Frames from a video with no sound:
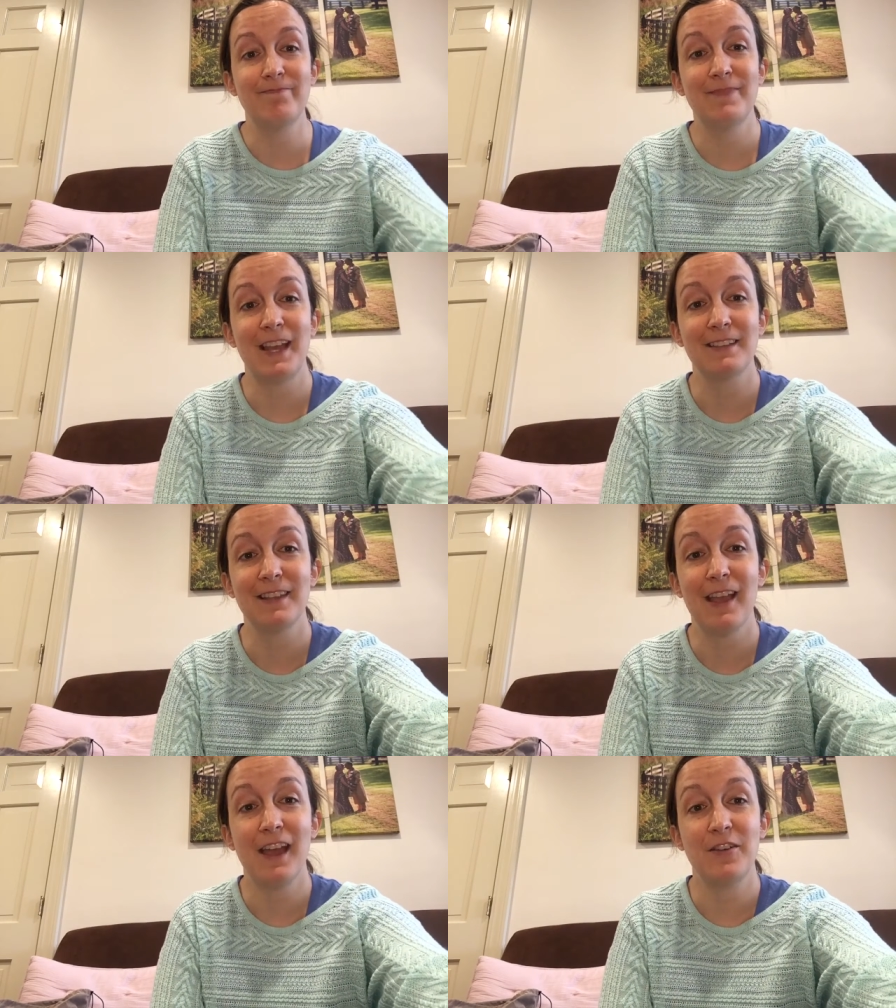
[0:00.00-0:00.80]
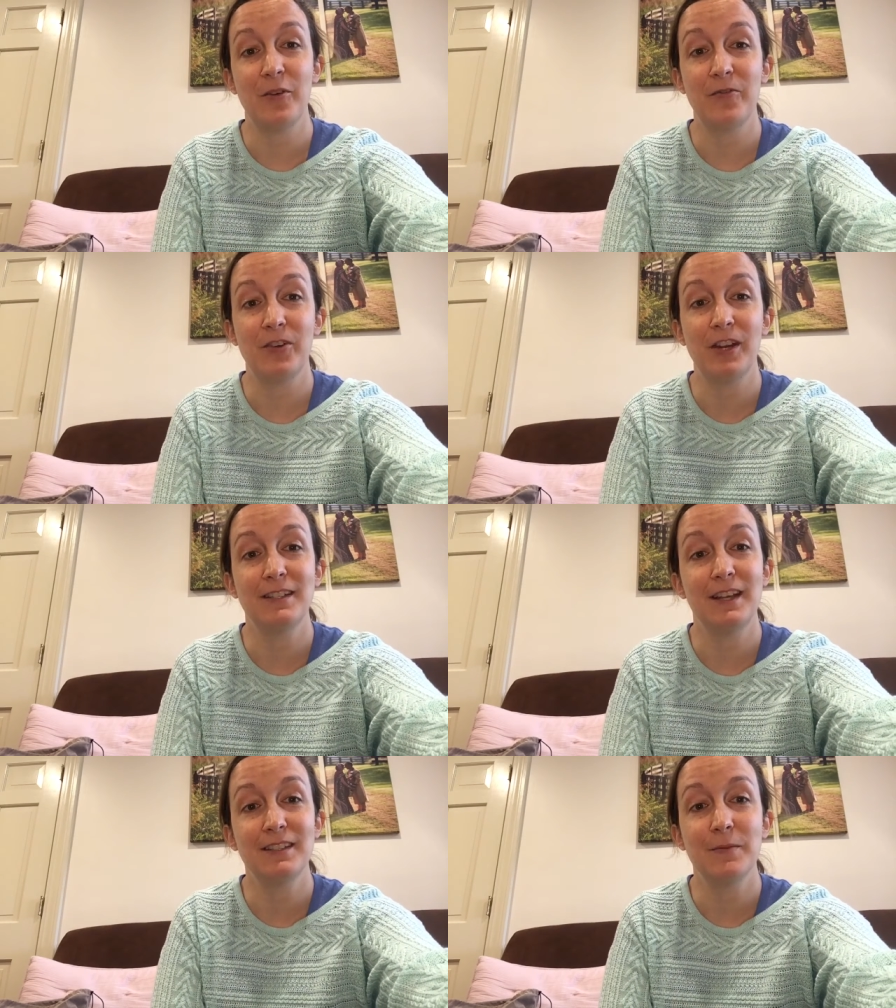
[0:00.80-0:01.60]
Thanks a lot. Don't forget
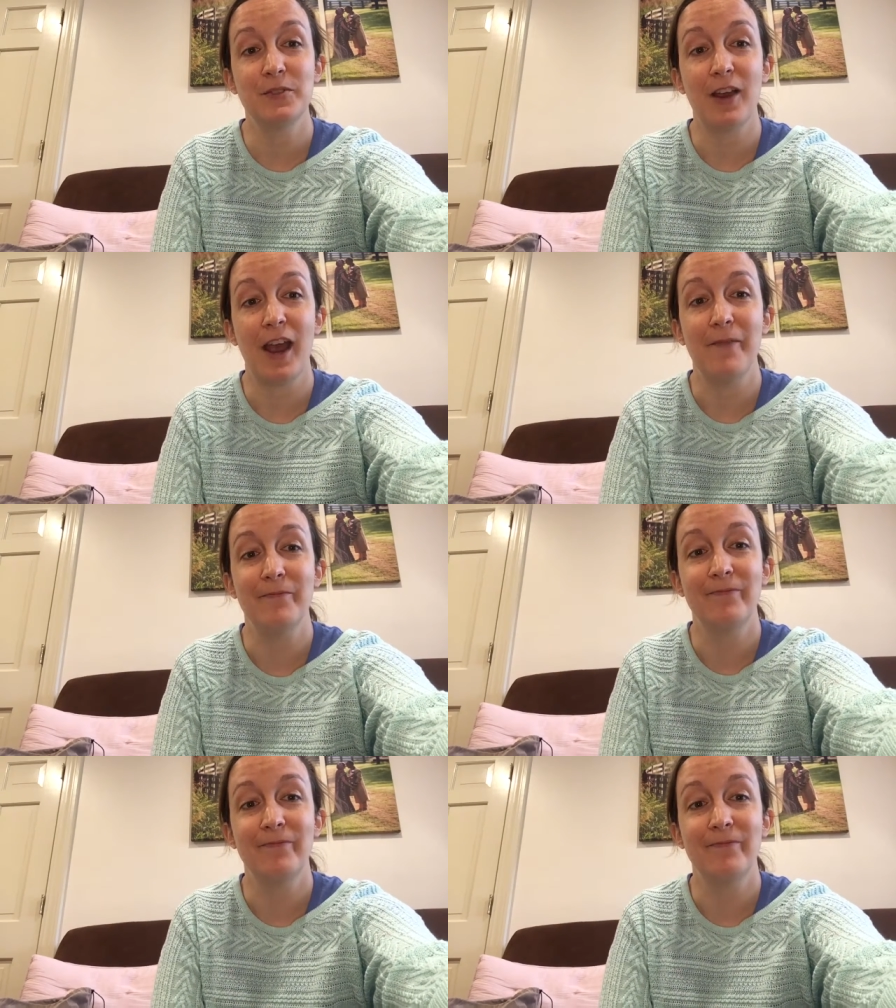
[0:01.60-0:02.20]
to hit subscribe.